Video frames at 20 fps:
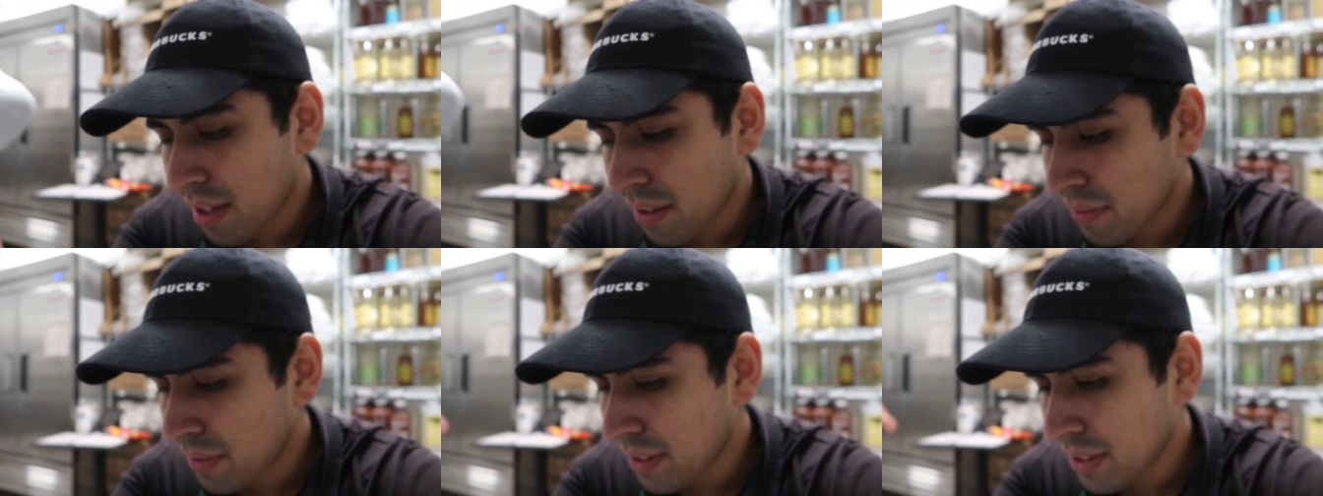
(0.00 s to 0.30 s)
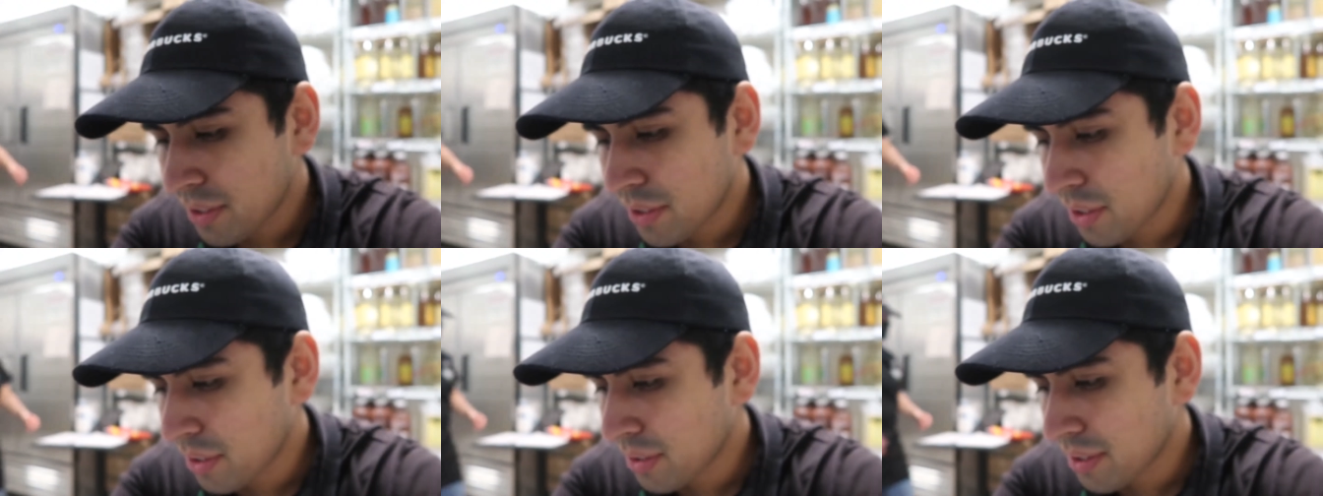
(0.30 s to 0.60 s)
coffee
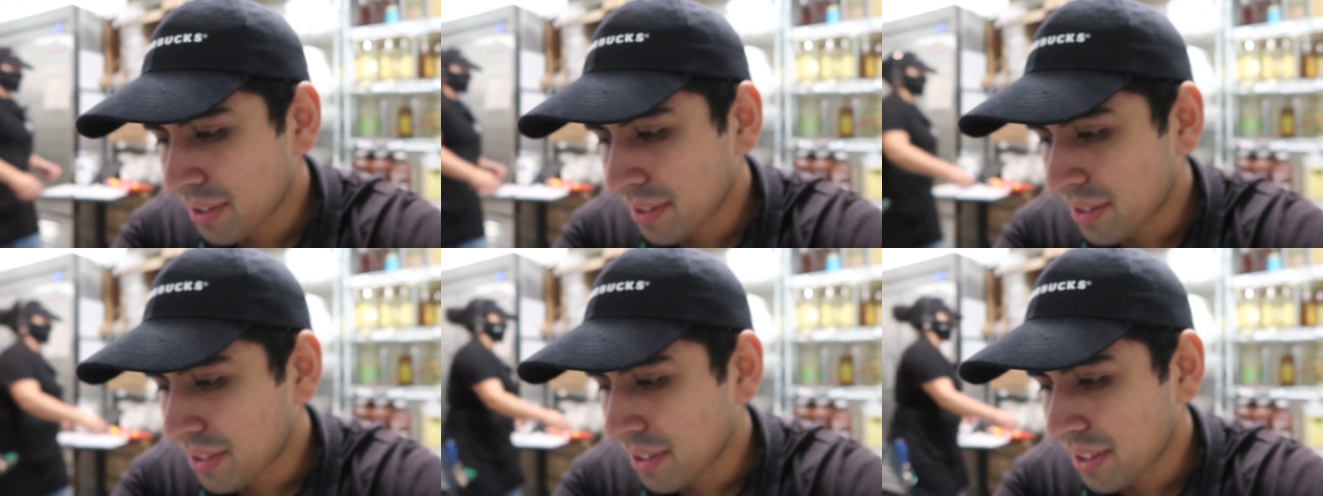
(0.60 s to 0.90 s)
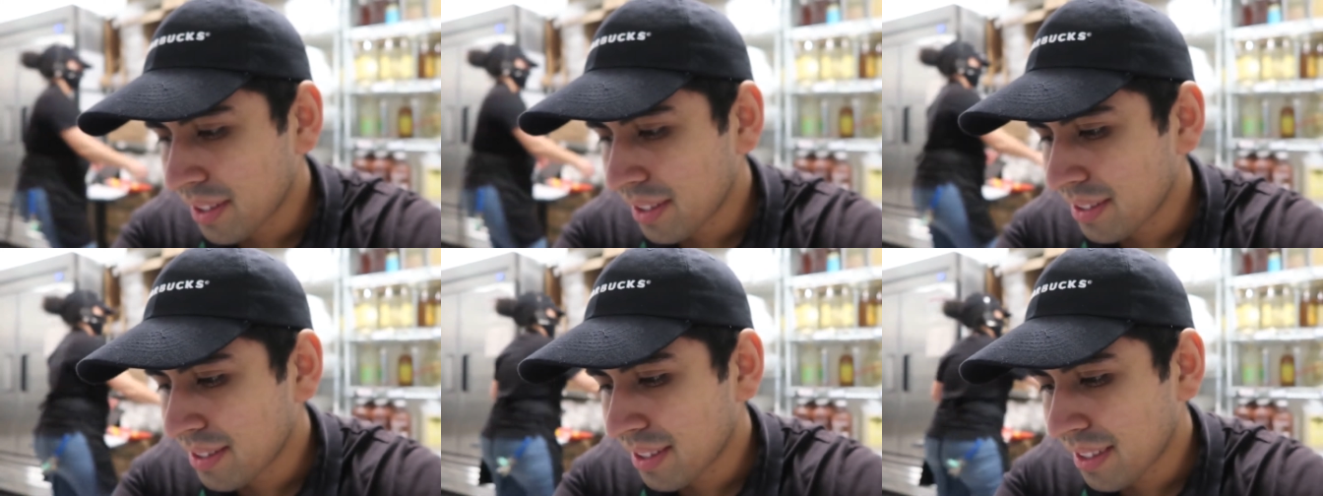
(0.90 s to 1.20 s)
is just as
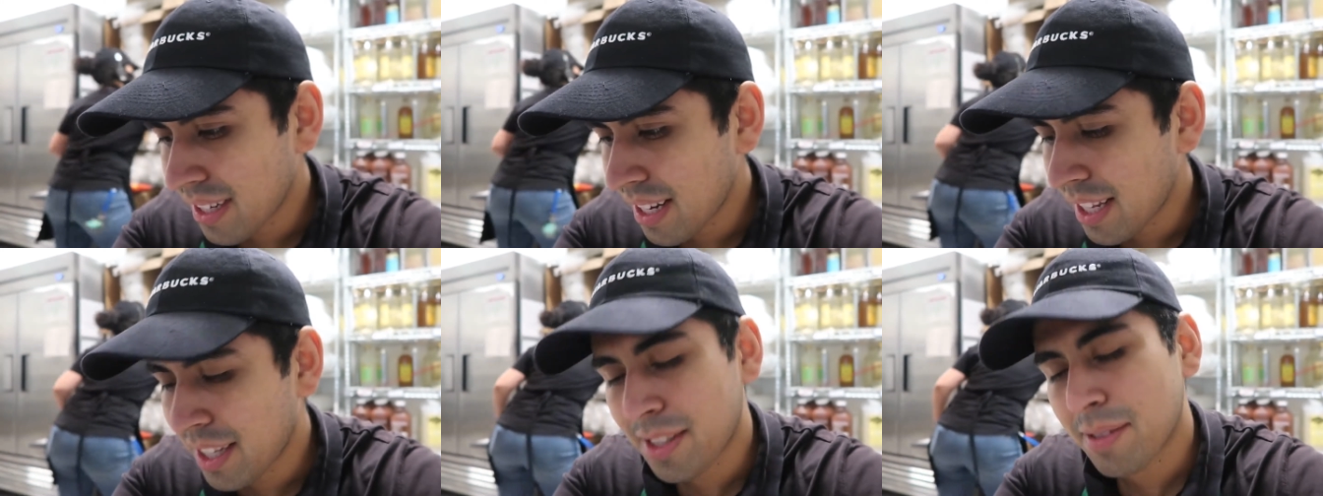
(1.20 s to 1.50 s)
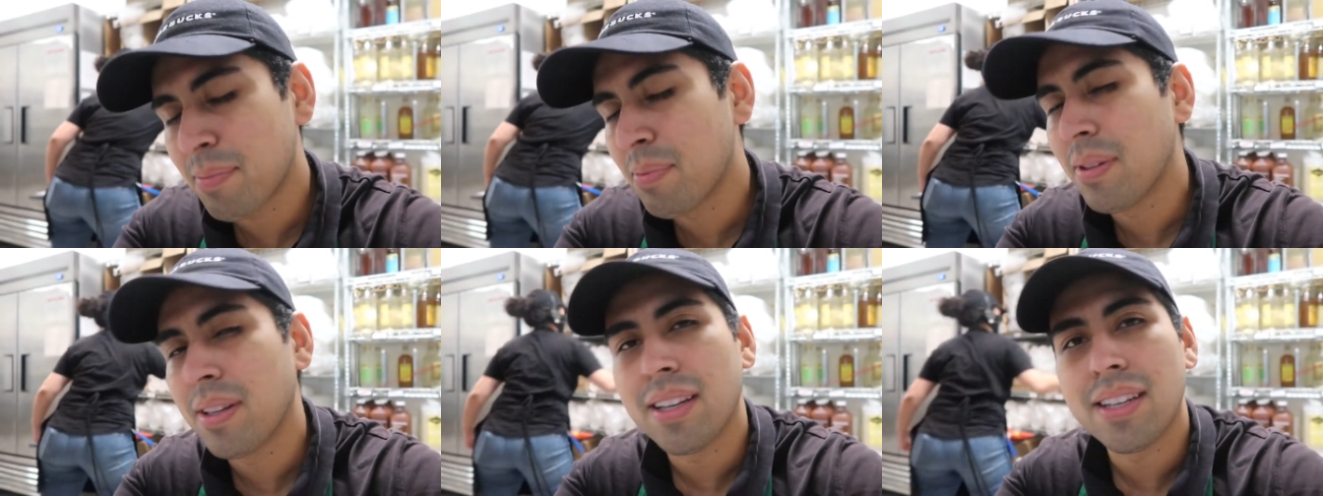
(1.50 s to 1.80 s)
good as the
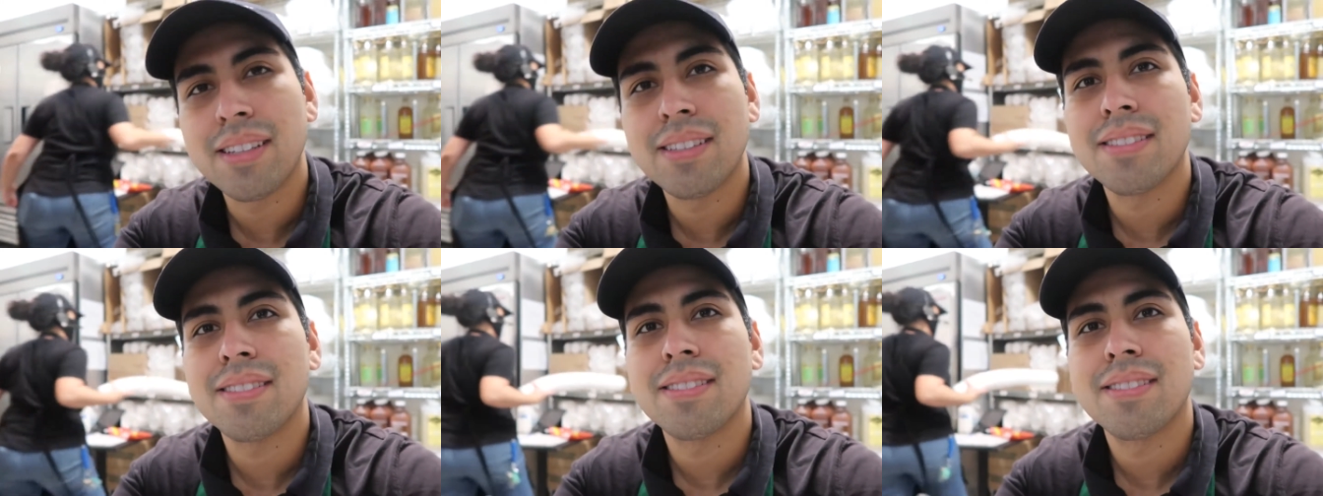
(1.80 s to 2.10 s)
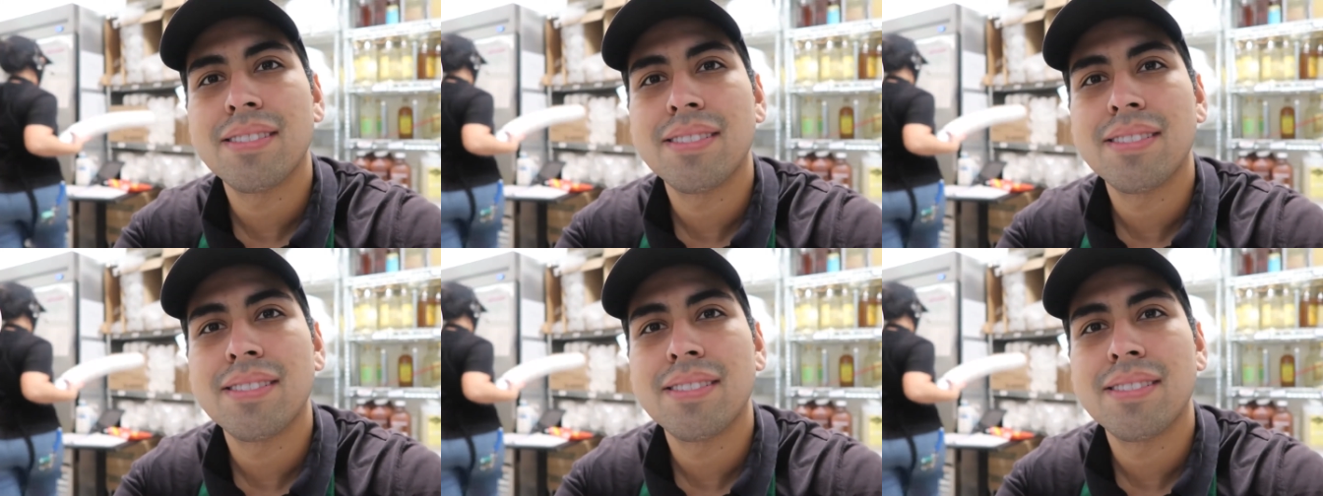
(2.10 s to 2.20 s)
next place.